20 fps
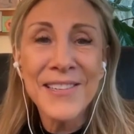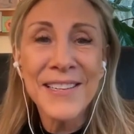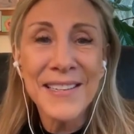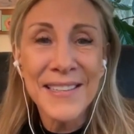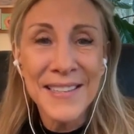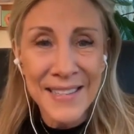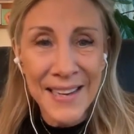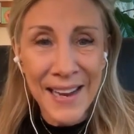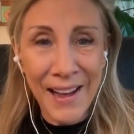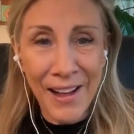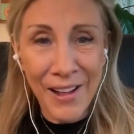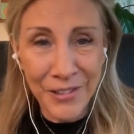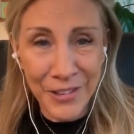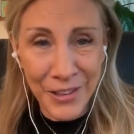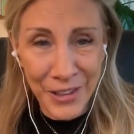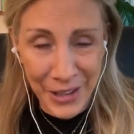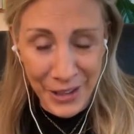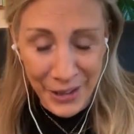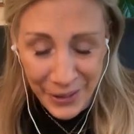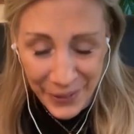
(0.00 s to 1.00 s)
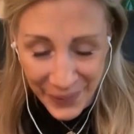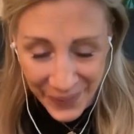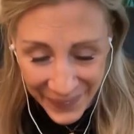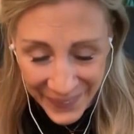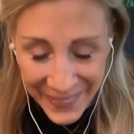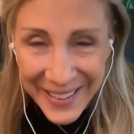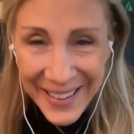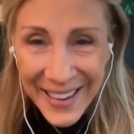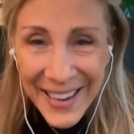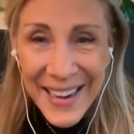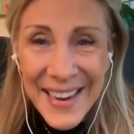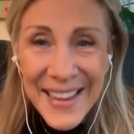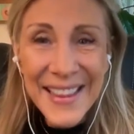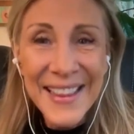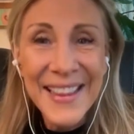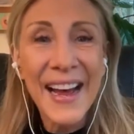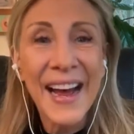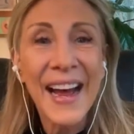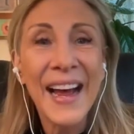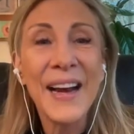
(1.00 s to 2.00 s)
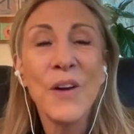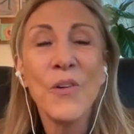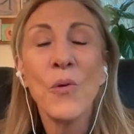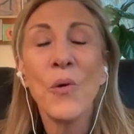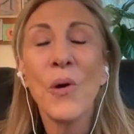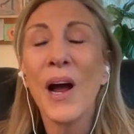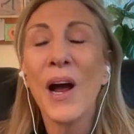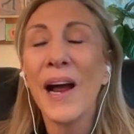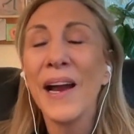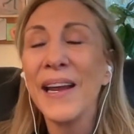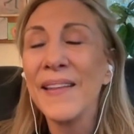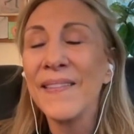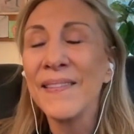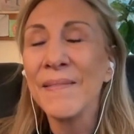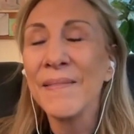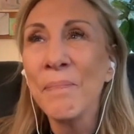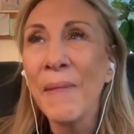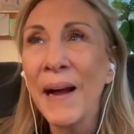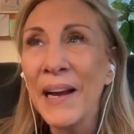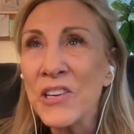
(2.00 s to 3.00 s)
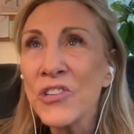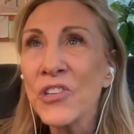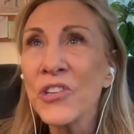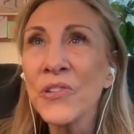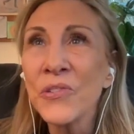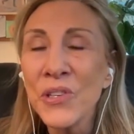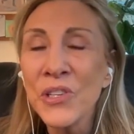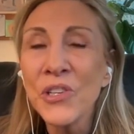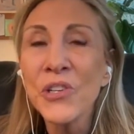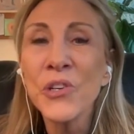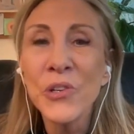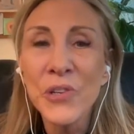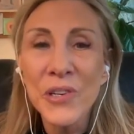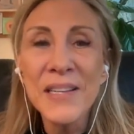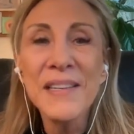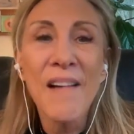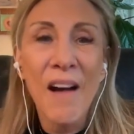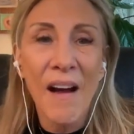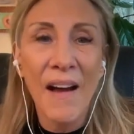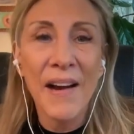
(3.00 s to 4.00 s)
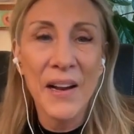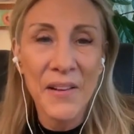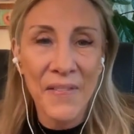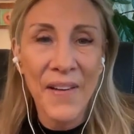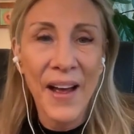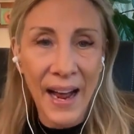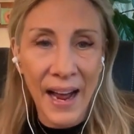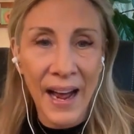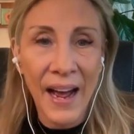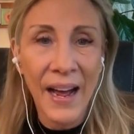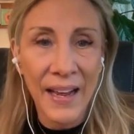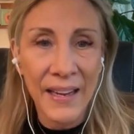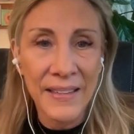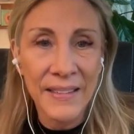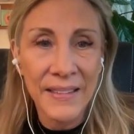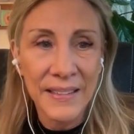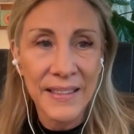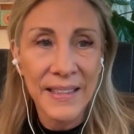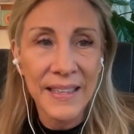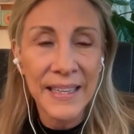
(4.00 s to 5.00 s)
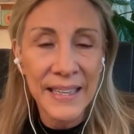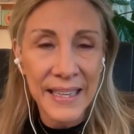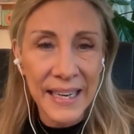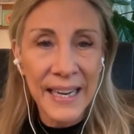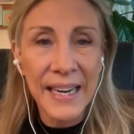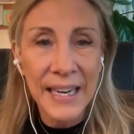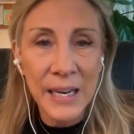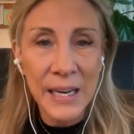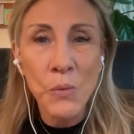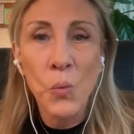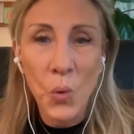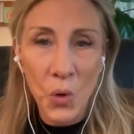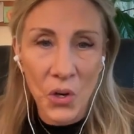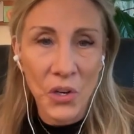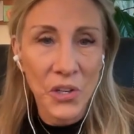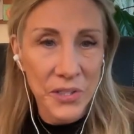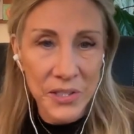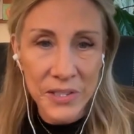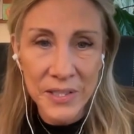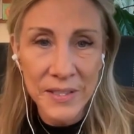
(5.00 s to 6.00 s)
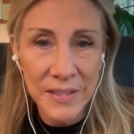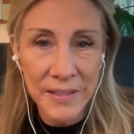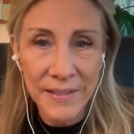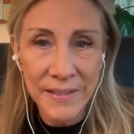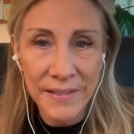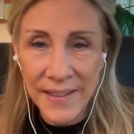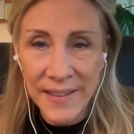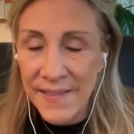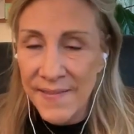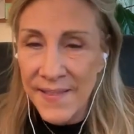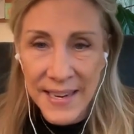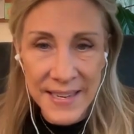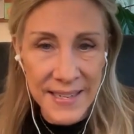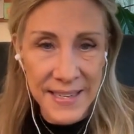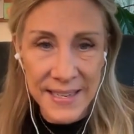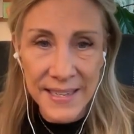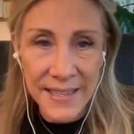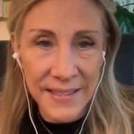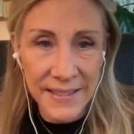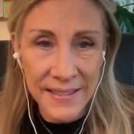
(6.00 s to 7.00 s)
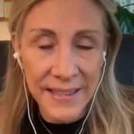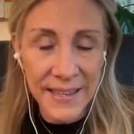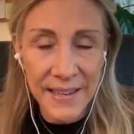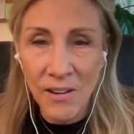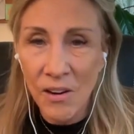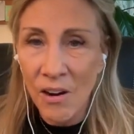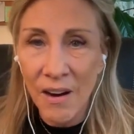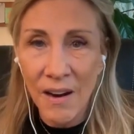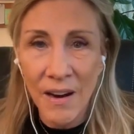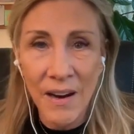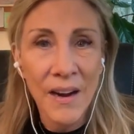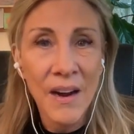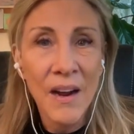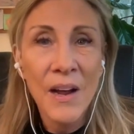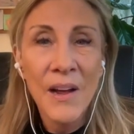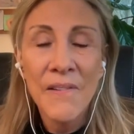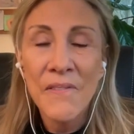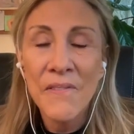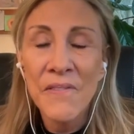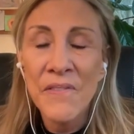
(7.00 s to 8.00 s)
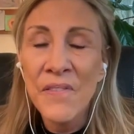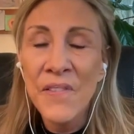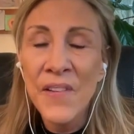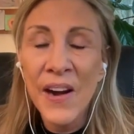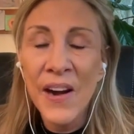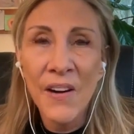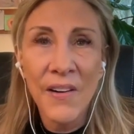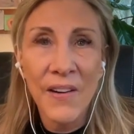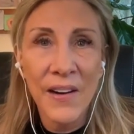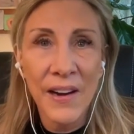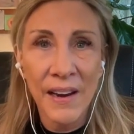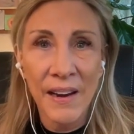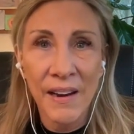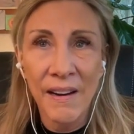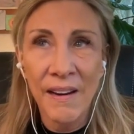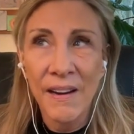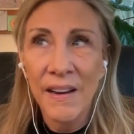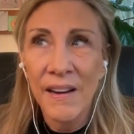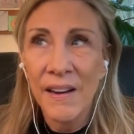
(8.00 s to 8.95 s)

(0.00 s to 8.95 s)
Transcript: to tell you that my children could not have had it any worse than they did in our very